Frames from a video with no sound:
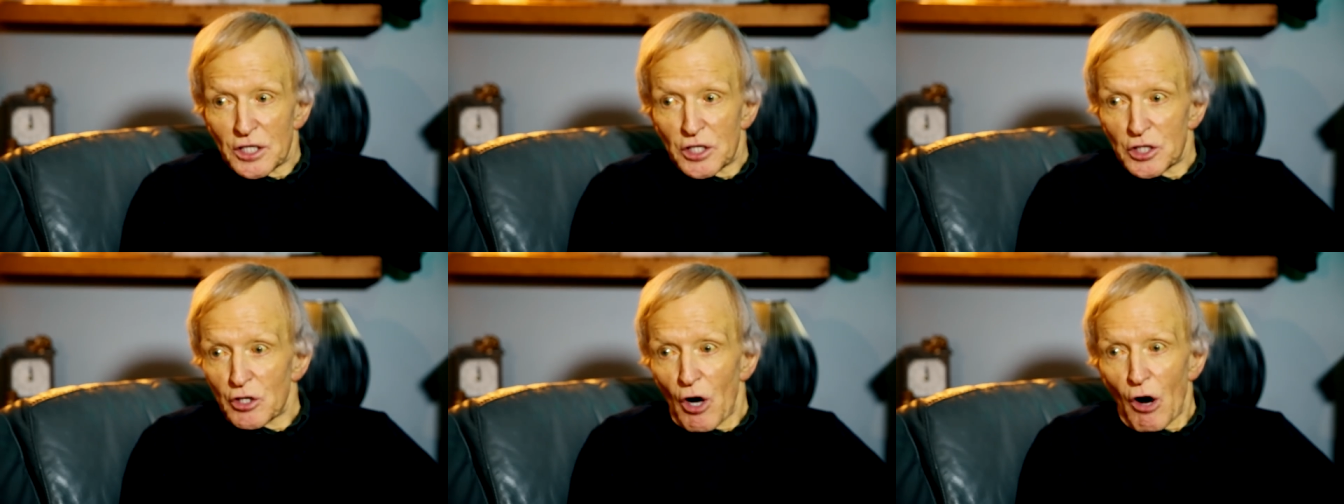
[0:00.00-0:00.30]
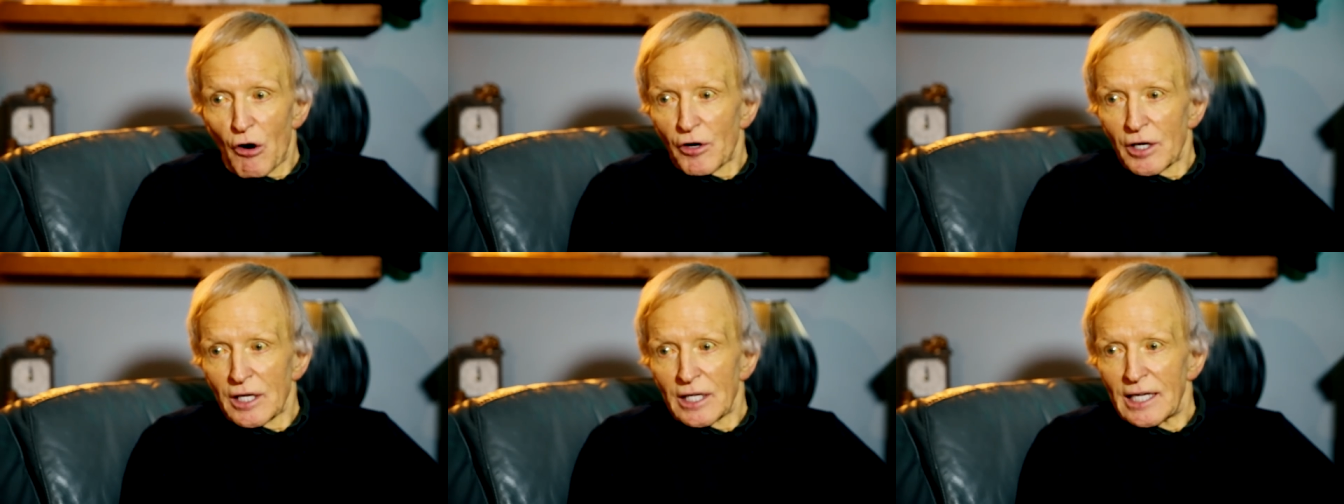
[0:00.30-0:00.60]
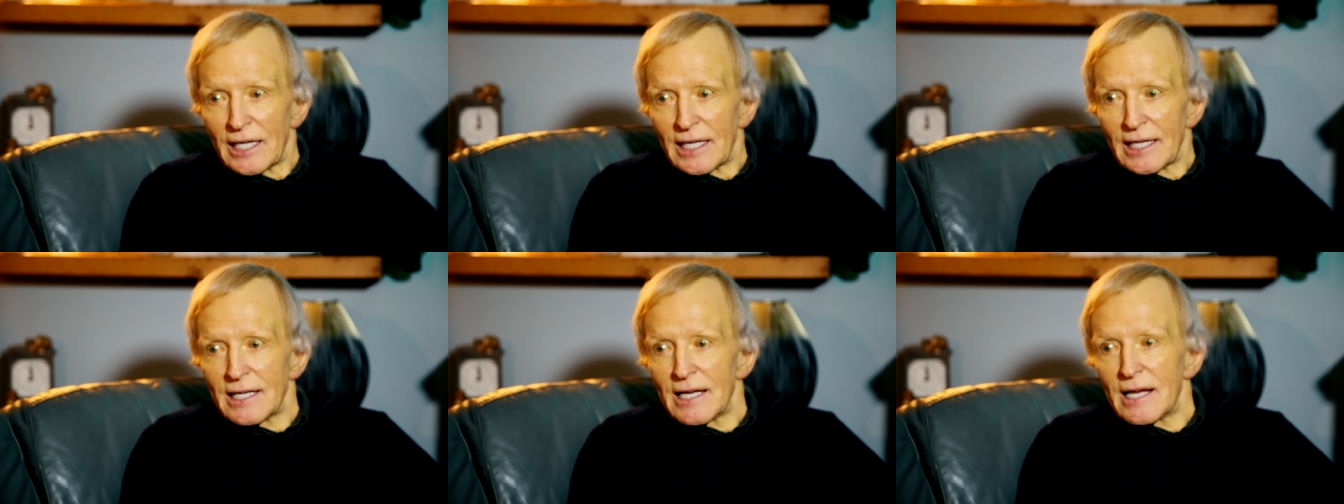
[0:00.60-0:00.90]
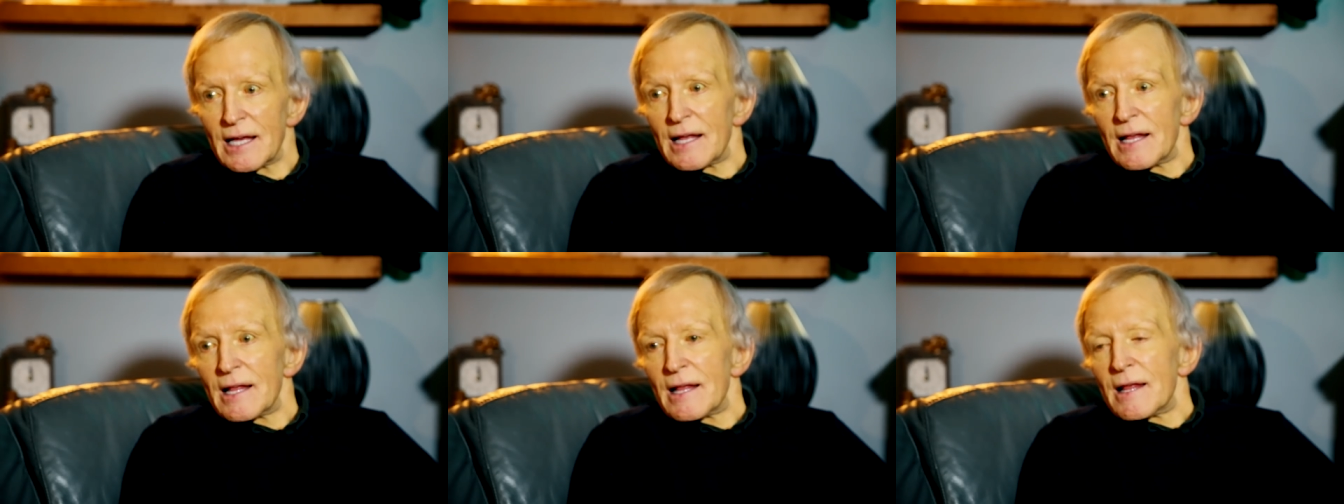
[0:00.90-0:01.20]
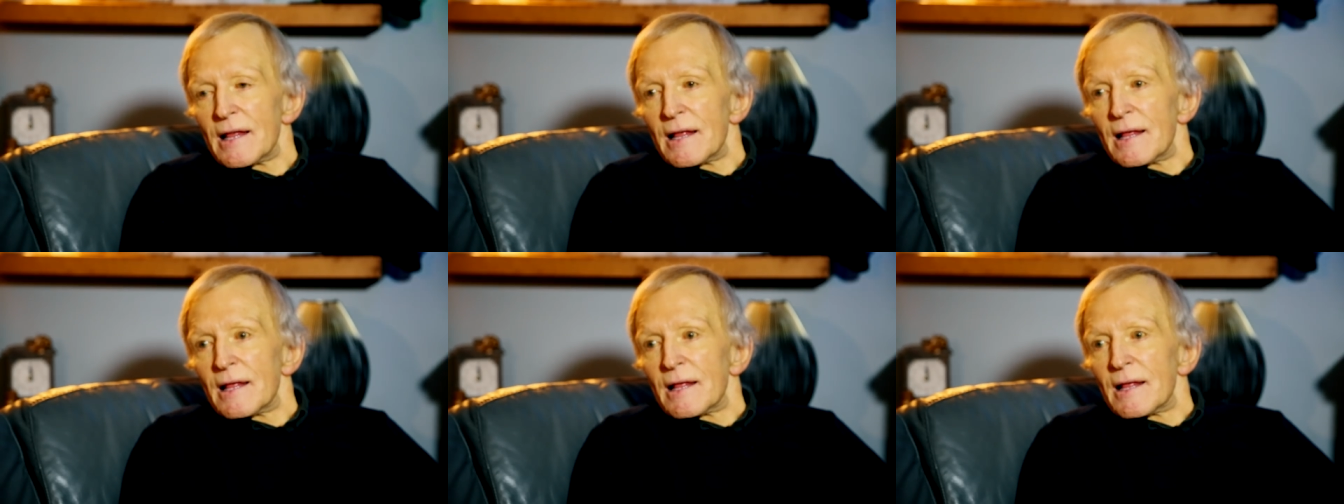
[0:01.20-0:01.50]
historically,
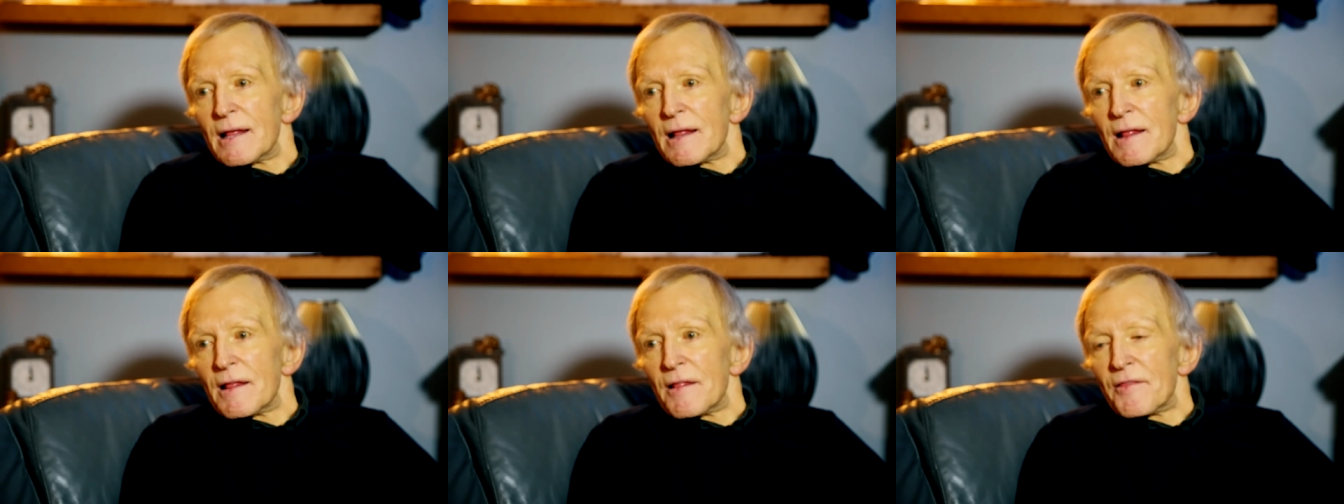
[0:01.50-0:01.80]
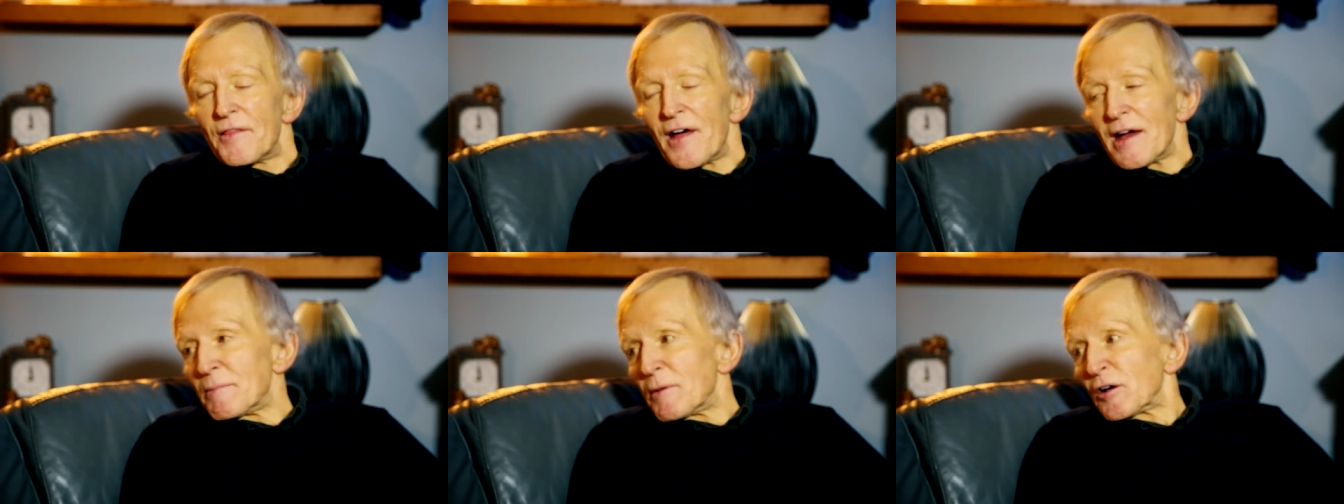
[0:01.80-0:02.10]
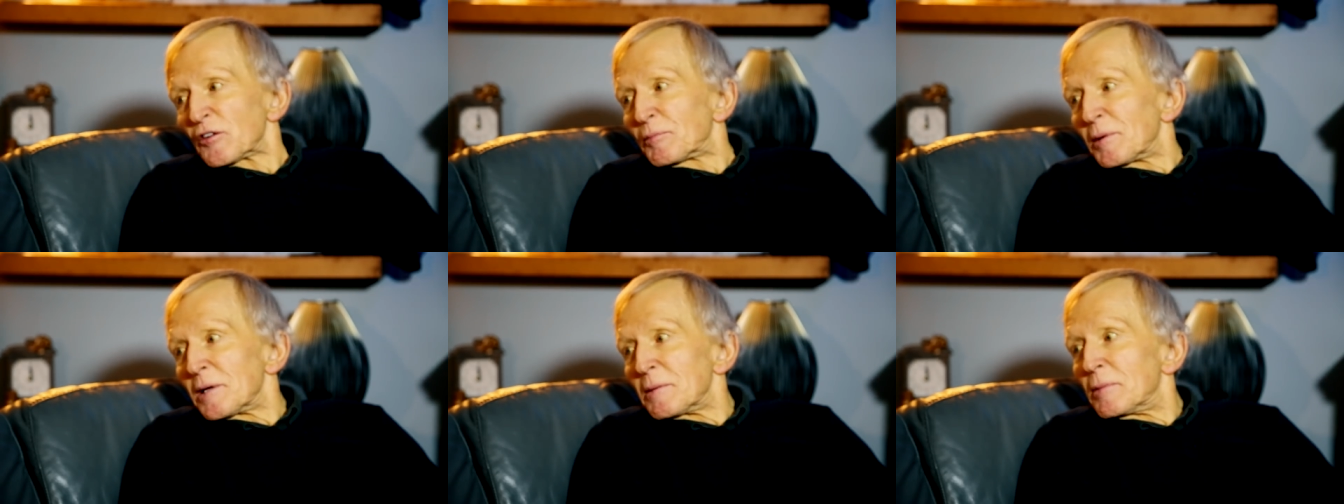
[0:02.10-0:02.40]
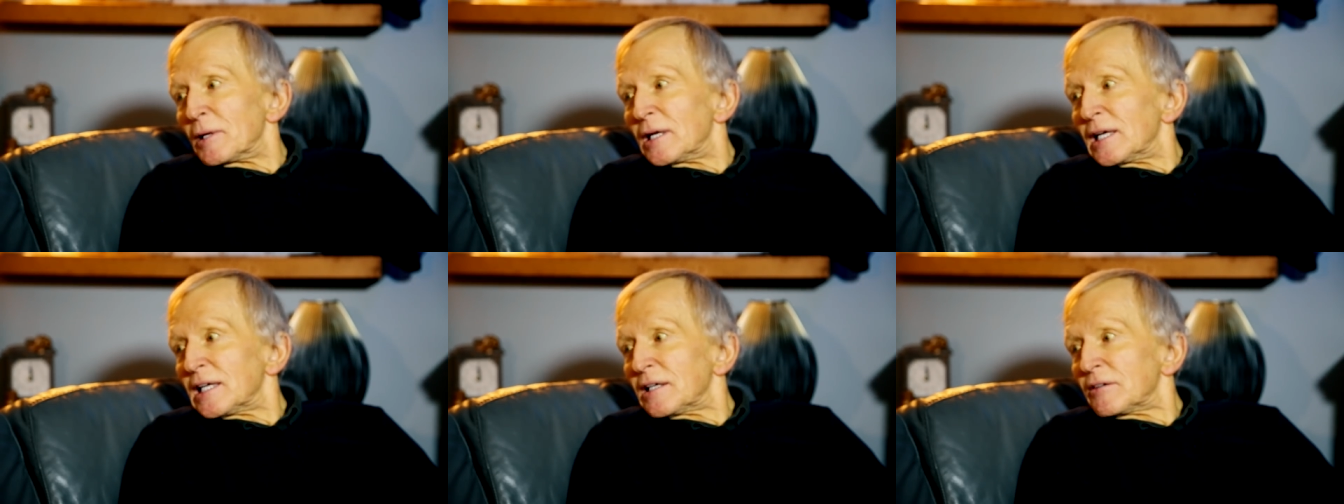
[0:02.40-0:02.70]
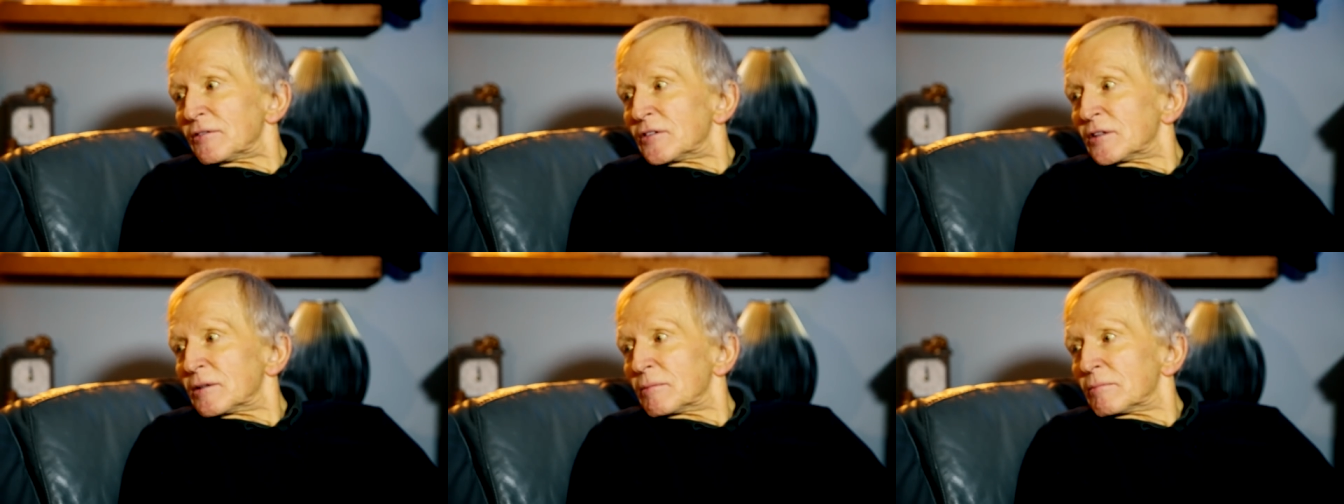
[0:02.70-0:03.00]
they must be
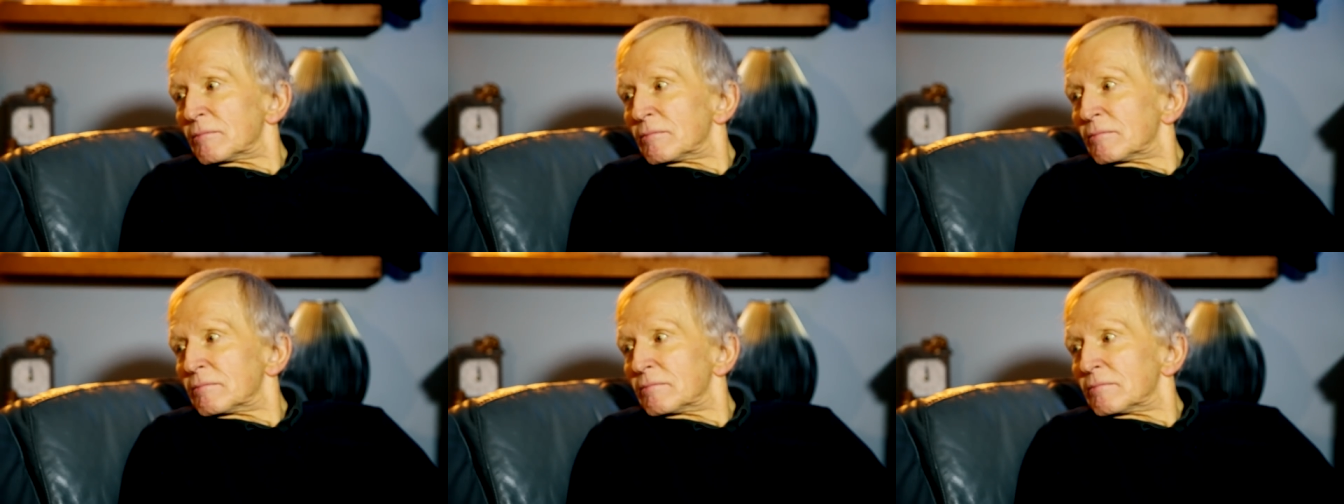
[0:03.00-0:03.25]
believed.